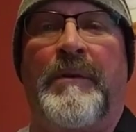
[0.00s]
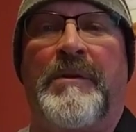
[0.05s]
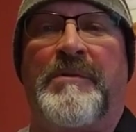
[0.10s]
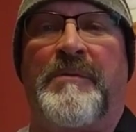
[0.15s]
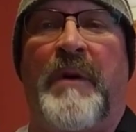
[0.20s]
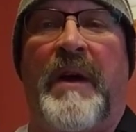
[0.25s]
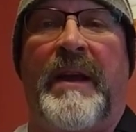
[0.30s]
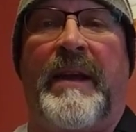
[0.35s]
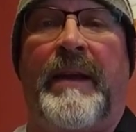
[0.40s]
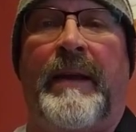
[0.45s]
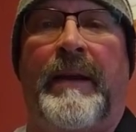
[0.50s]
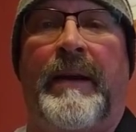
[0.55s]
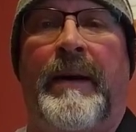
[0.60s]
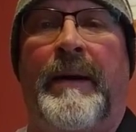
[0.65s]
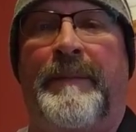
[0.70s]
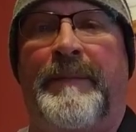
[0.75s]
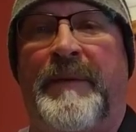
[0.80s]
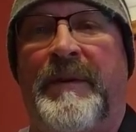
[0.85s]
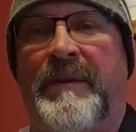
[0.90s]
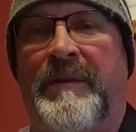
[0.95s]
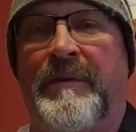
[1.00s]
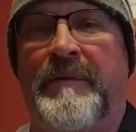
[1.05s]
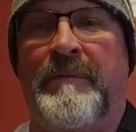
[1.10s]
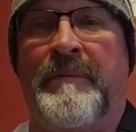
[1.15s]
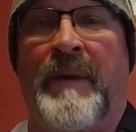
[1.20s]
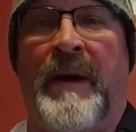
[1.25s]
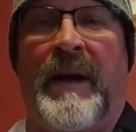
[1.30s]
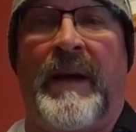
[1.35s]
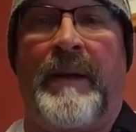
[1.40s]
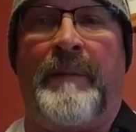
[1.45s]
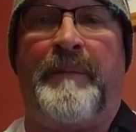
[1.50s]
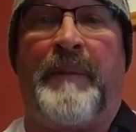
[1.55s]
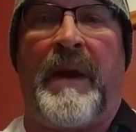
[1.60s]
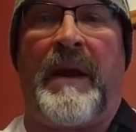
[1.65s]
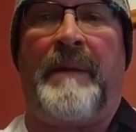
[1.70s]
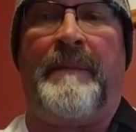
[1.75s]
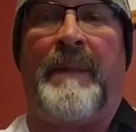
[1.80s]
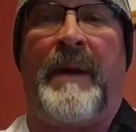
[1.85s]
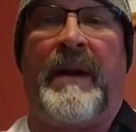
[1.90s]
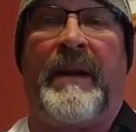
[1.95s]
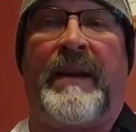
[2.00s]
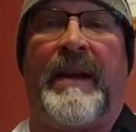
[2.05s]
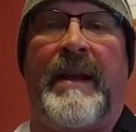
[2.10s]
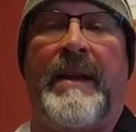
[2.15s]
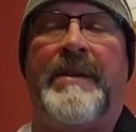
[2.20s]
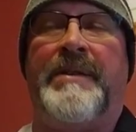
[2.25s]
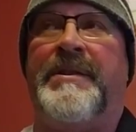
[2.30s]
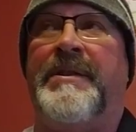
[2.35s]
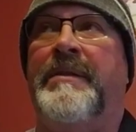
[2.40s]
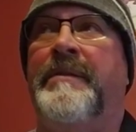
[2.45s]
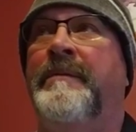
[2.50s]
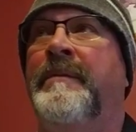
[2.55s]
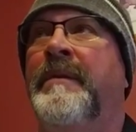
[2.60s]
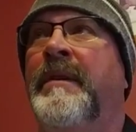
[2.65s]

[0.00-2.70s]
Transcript: waking up to do my pain medication.